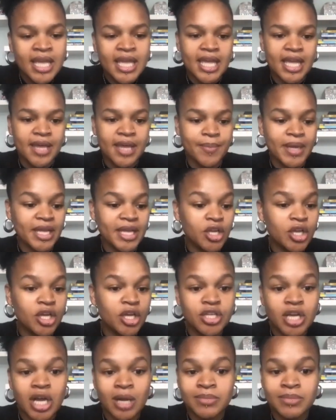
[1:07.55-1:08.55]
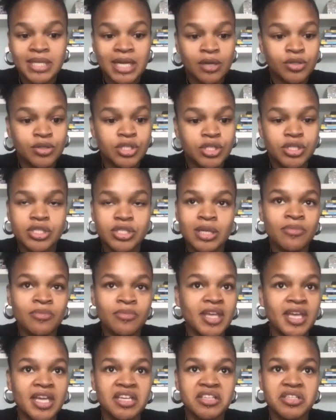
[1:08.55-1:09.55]
Um, it could come down to
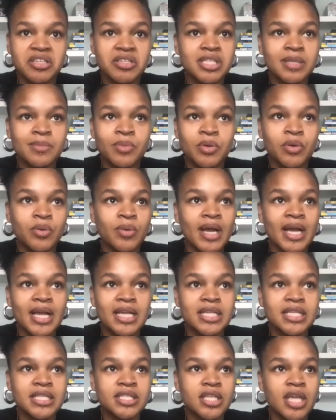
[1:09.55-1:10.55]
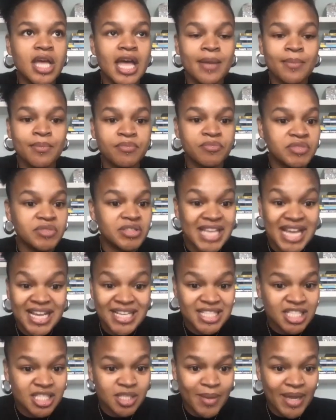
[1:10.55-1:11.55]
something so simple as um,
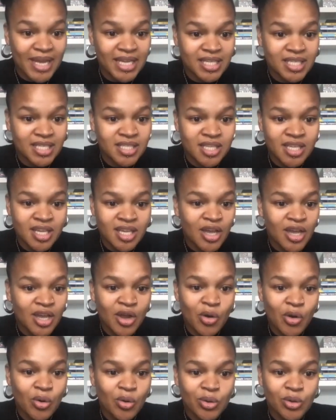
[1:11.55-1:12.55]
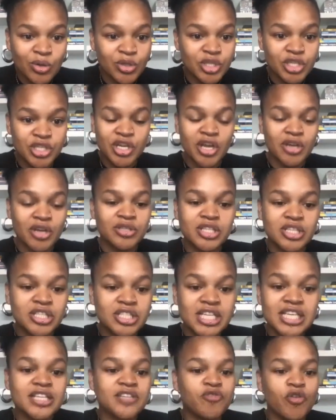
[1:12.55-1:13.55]
desk space or you know
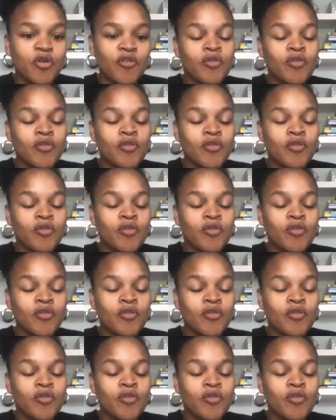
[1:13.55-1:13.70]
it,